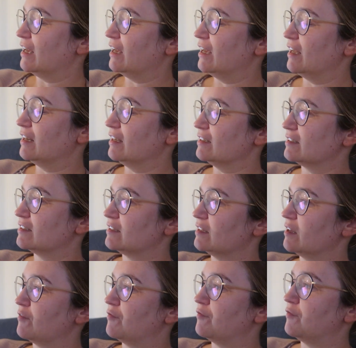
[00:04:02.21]
It is
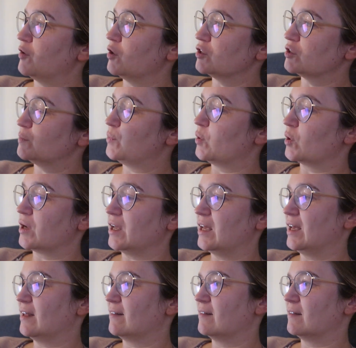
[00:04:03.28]
the first book
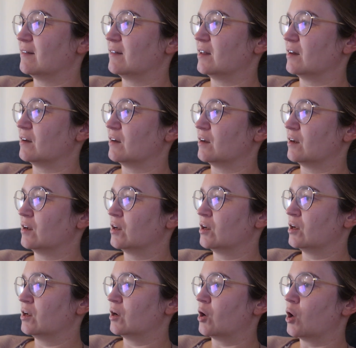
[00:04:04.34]
in the
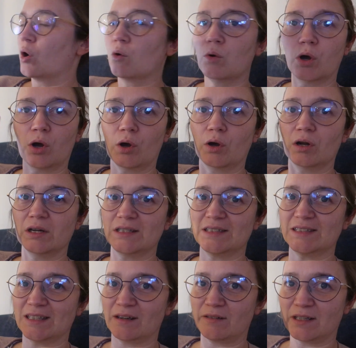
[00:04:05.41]
O'Hurley
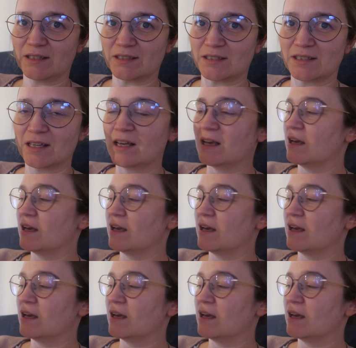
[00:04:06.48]
series,